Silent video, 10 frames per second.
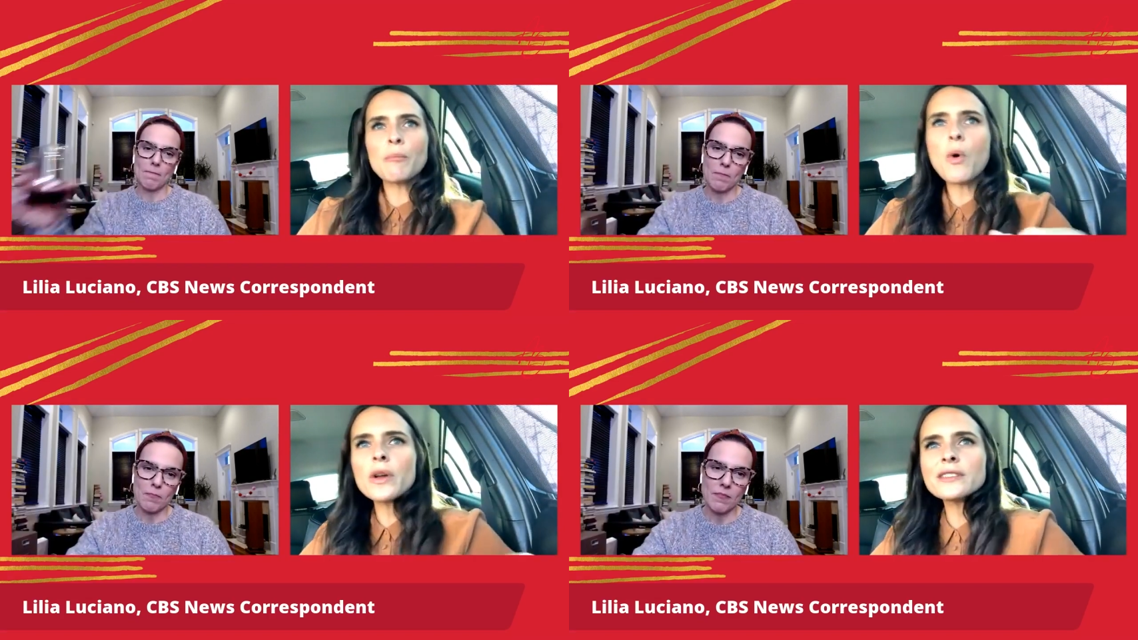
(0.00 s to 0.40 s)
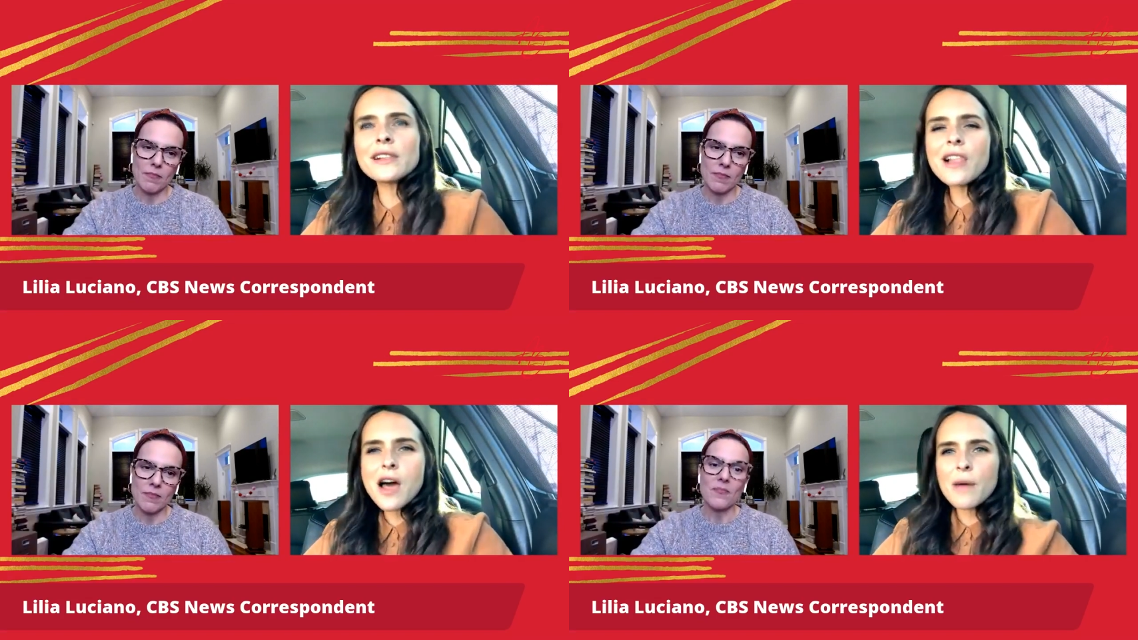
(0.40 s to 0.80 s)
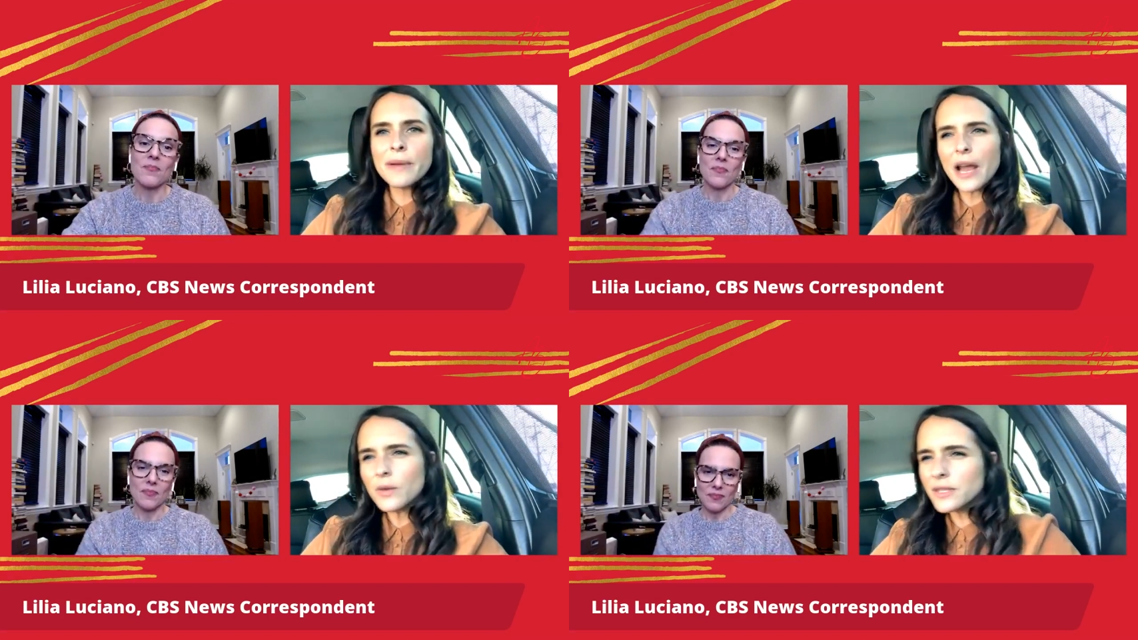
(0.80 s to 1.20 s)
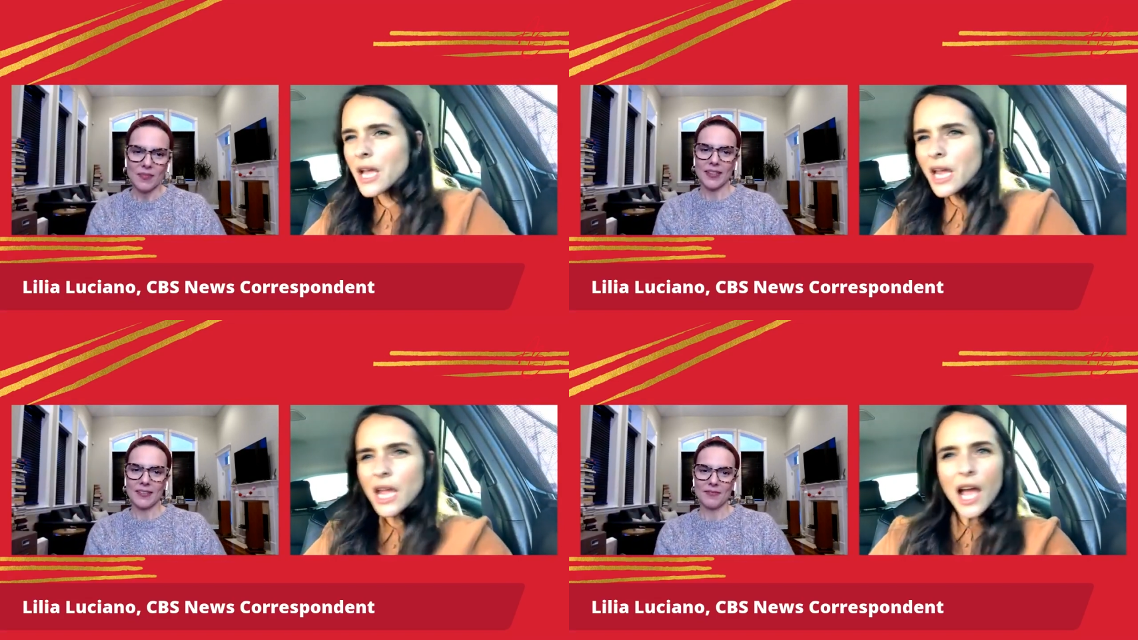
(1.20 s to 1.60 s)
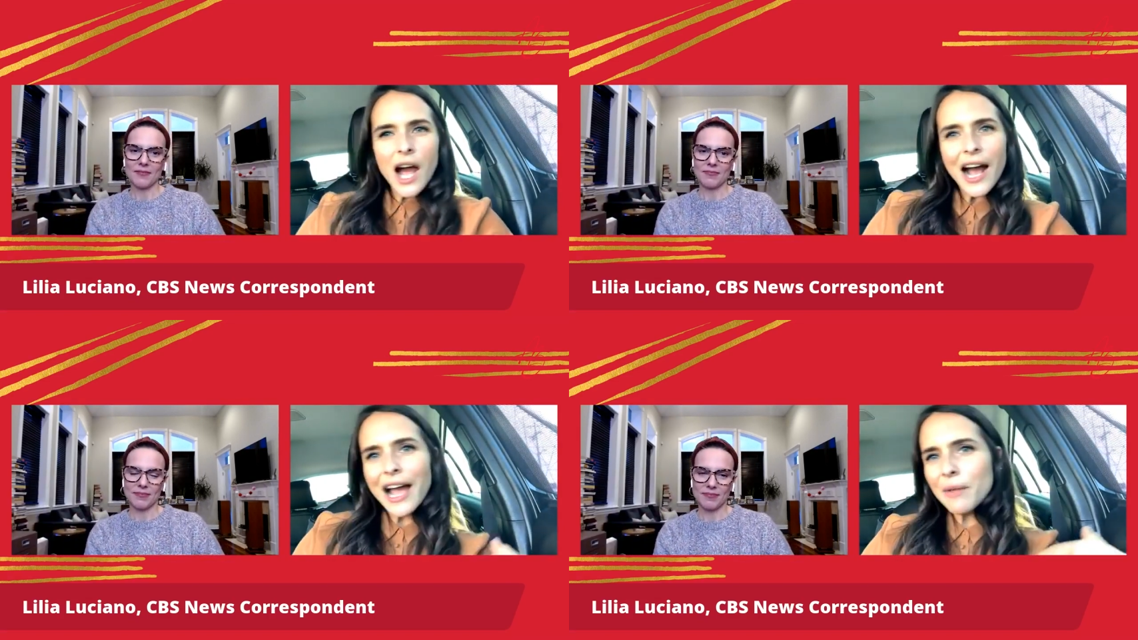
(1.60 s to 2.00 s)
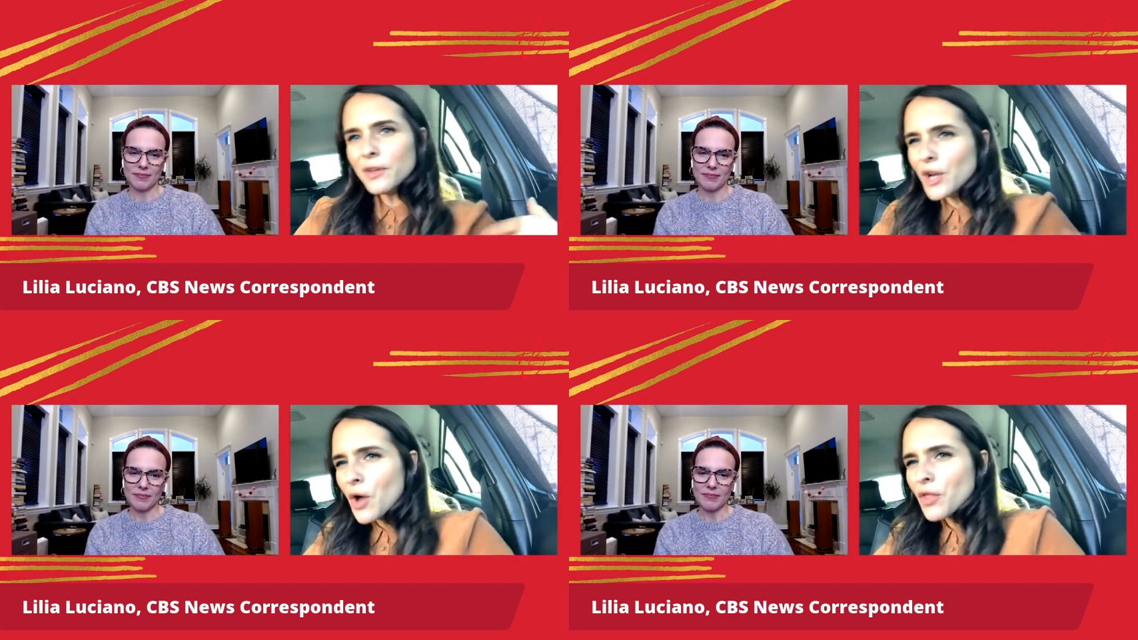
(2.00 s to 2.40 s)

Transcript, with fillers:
Speaker 1: the boys club. And I was mm-hmm. like, I'm, you